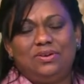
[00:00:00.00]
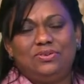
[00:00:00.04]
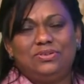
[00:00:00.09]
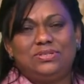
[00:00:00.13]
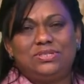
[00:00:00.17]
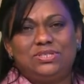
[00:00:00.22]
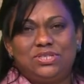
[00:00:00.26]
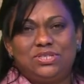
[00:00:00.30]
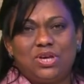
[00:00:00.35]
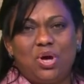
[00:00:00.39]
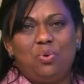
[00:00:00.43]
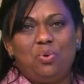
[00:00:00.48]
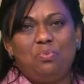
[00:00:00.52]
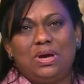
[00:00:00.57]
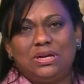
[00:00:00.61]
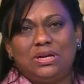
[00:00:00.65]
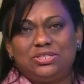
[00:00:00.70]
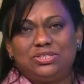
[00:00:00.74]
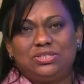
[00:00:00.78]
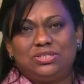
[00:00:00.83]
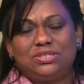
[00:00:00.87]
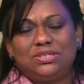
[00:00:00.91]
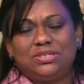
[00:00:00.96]
so
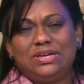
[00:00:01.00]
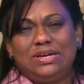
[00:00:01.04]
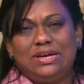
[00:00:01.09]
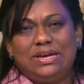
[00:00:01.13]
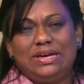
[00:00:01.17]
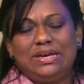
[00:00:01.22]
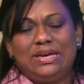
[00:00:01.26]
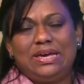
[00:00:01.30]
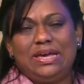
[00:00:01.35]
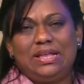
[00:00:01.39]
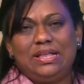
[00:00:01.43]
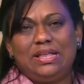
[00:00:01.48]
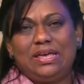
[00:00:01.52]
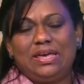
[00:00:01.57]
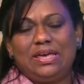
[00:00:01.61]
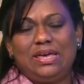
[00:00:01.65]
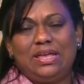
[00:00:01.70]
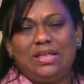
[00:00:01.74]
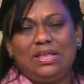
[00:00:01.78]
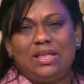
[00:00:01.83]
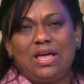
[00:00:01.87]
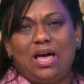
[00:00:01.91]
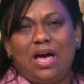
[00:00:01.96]
much
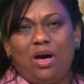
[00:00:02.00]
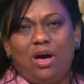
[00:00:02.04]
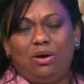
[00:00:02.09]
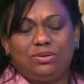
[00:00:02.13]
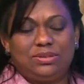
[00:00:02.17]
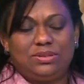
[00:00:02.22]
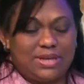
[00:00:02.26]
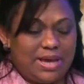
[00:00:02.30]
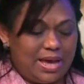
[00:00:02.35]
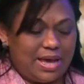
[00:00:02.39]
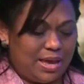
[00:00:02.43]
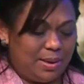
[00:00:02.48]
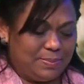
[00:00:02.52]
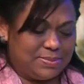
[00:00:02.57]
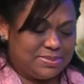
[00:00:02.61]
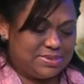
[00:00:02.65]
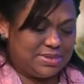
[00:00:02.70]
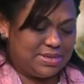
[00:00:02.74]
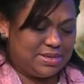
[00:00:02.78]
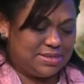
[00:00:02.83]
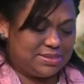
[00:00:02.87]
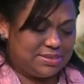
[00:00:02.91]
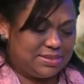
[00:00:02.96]
in our
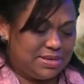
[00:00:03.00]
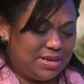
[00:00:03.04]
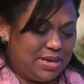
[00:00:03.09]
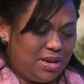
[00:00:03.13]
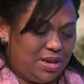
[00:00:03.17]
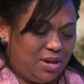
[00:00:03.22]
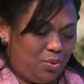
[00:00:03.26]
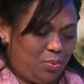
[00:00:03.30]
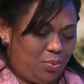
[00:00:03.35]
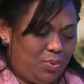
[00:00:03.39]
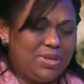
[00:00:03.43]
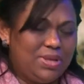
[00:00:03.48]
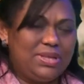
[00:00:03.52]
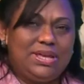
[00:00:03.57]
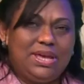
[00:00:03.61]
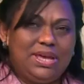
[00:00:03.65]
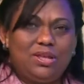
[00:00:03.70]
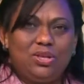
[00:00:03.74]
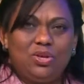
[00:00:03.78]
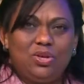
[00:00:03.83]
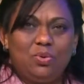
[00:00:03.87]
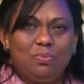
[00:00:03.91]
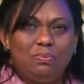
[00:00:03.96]
times, is we
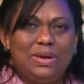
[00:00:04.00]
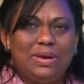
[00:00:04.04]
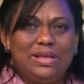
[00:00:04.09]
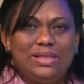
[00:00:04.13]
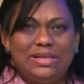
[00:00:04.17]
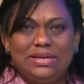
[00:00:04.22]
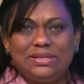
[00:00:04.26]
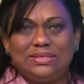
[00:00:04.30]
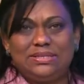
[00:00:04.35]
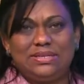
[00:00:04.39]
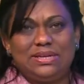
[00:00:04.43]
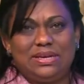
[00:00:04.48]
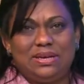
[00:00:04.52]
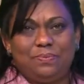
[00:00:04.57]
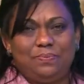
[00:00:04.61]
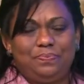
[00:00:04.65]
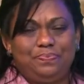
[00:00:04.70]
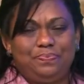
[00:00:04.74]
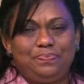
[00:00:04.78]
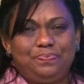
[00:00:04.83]
need humility,